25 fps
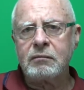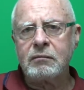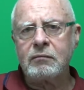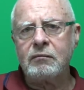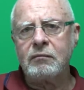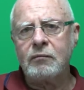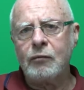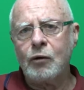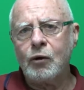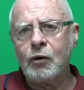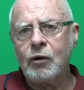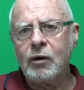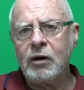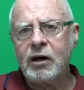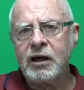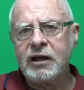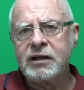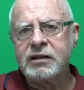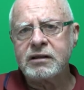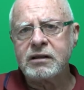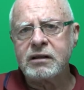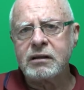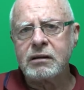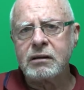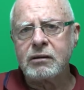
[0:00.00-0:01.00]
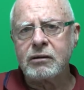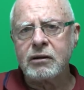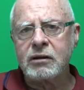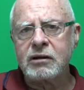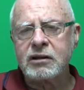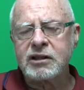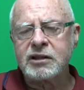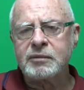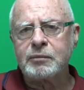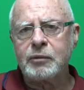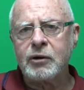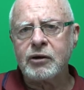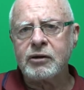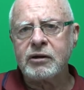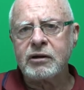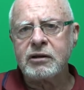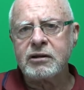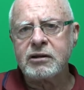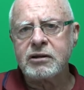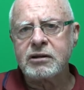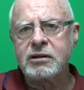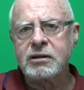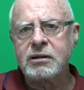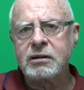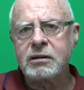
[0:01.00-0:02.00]
more or less in
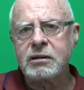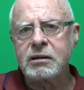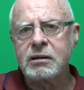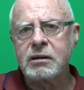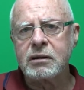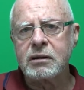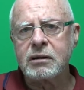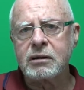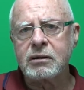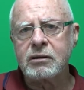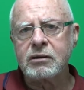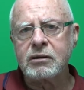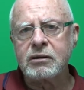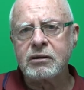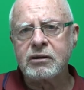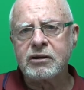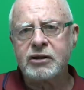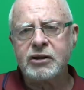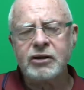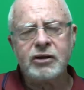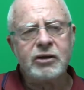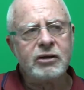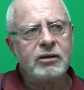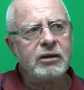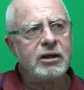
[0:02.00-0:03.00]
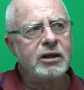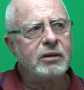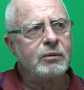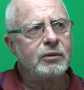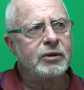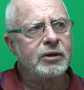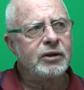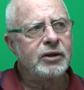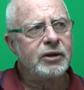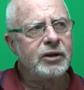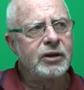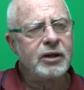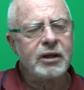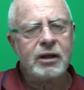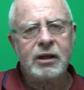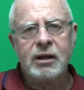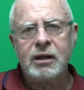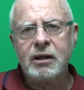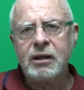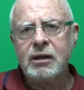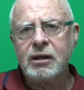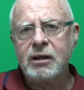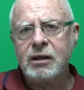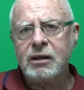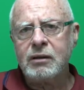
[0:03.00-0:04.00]
correspondence continually
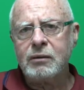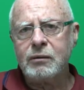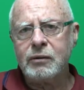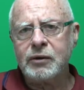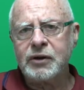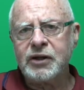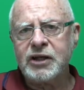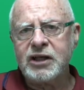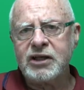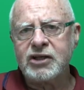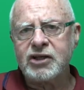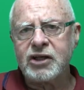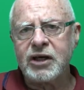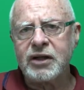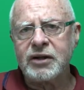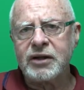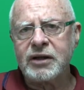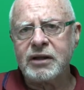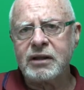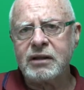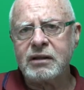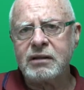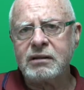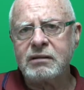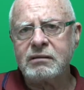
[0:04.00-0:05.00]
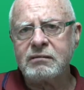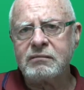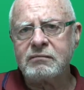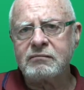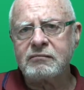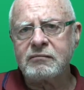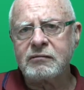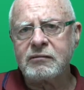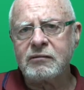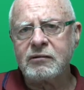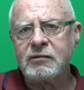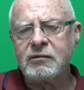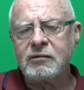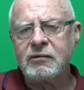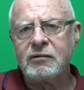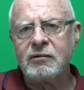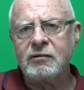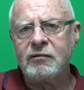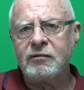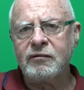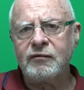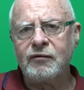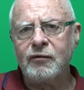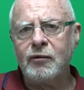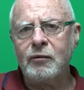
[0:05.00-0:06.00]
with each other
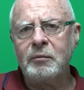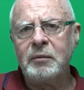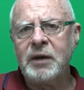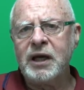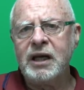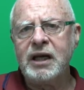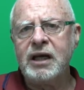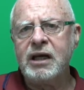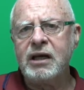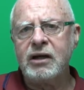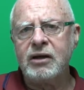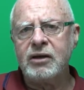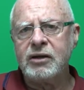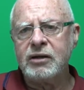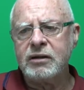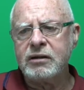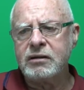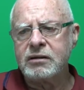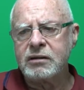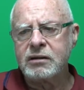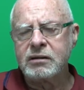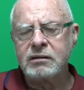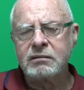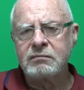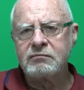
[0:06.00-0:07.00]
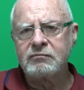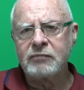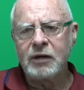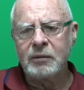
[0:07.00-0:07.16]
for many years.